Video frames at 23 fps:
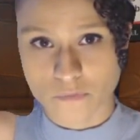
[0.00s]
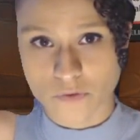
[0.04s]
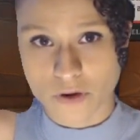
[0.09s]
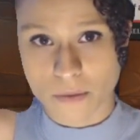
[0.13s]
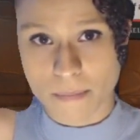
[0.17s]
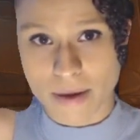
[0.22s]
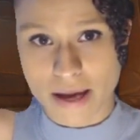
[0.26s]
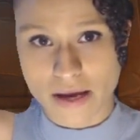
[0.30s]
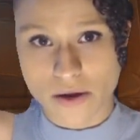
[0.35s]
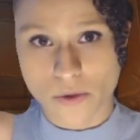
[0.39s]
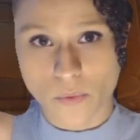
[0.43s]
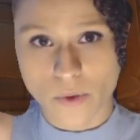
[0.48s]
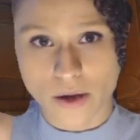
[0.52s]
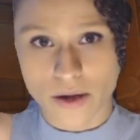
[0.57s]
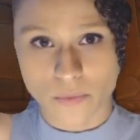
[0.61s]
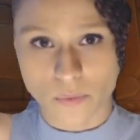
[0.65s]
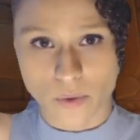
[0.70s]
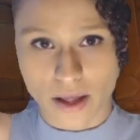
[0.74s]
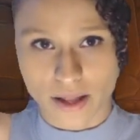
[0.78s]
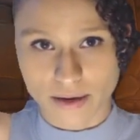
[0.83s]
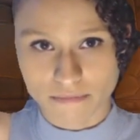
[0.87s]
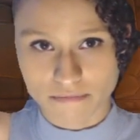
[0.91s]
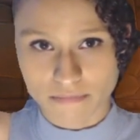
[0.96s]
make a
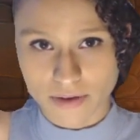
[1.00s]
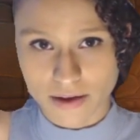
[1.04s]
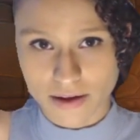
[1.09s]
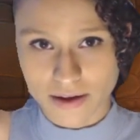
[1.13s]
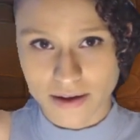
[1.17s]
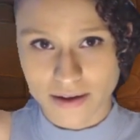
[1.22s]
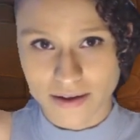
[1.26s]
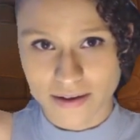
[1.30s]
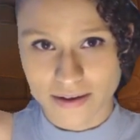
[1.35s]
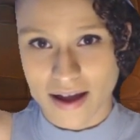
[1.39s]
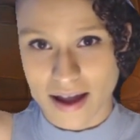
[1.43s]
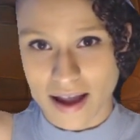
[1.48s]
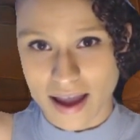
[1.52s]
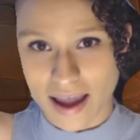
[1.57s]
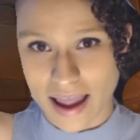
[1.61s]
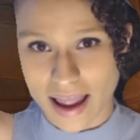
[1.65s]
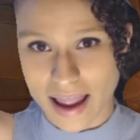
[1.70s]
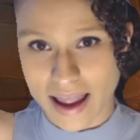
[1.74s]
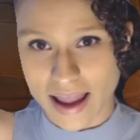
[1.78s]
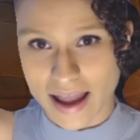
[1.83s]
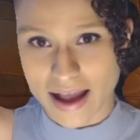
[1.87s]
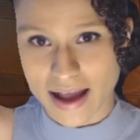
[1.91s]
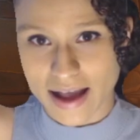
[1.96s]
1/1
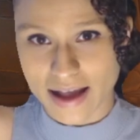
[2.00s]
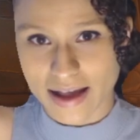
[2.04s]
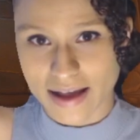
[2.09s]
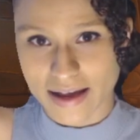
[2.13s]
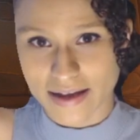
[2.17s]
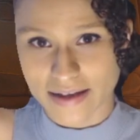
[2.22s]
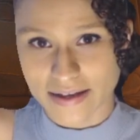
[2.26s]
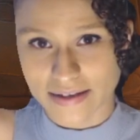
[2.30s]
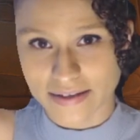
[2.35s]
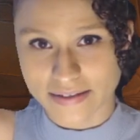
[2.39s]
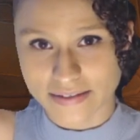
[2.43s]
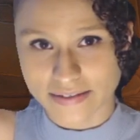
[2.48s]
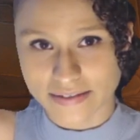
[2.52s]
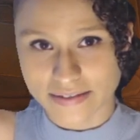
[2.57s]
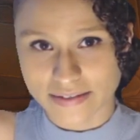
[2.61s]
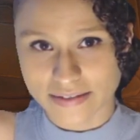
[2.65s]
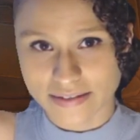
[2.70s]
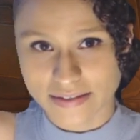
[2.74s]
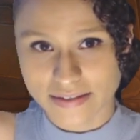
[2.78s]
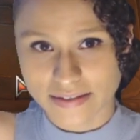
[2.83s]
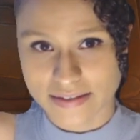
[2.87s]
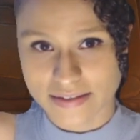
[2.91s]
and